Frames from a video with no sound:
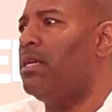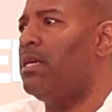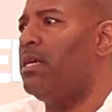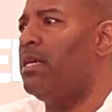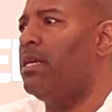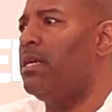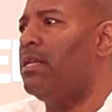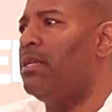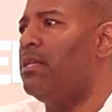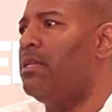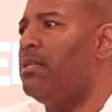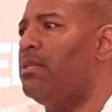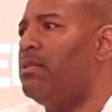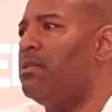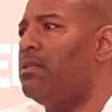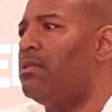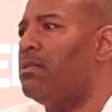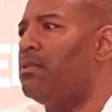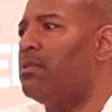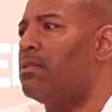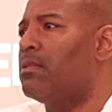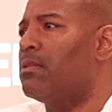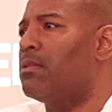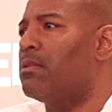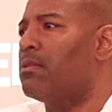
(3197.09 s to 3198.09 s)
in
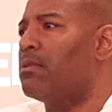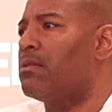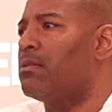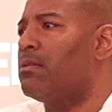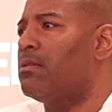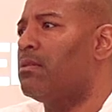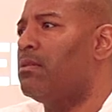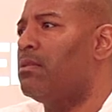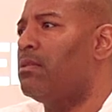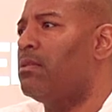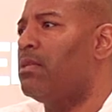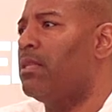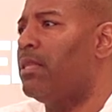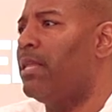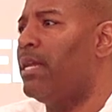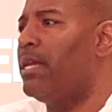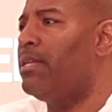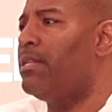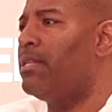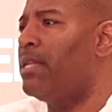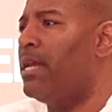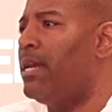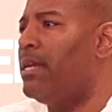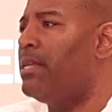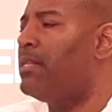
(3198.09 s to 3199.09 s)
the
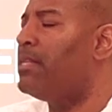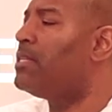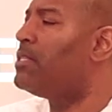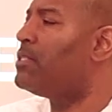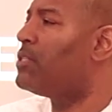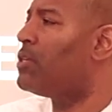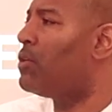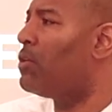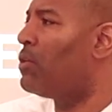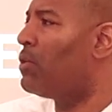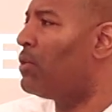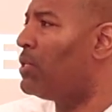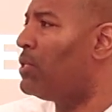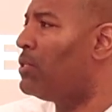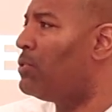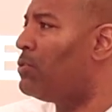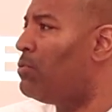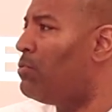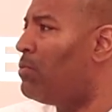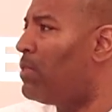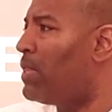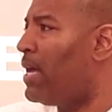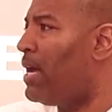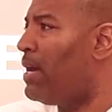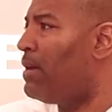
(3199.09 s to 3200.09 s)
late 90s, early
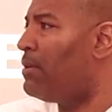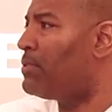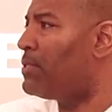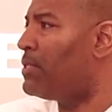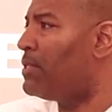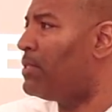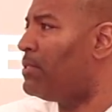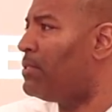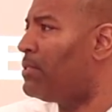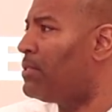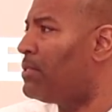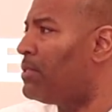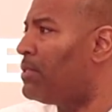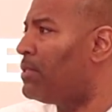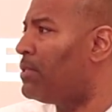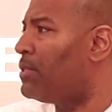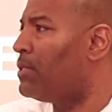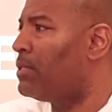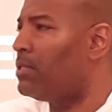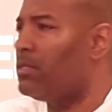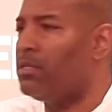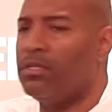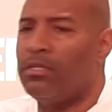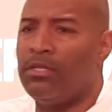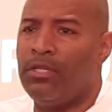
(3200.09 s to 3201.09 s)
2000s,
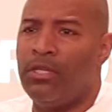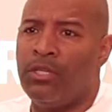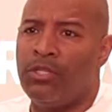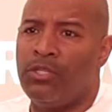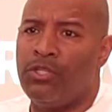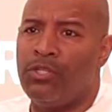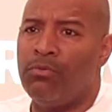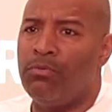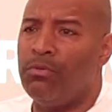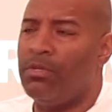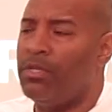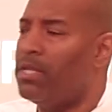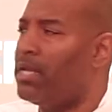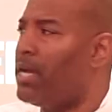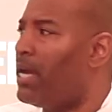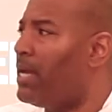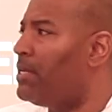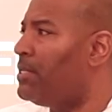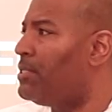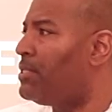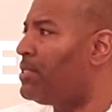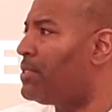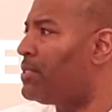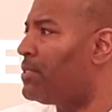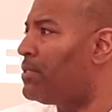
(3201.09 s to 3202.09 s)
you're shooting
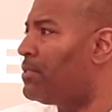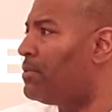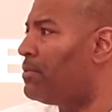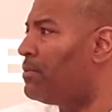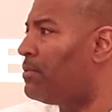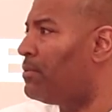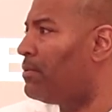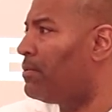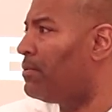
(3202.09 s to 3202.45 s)
dice,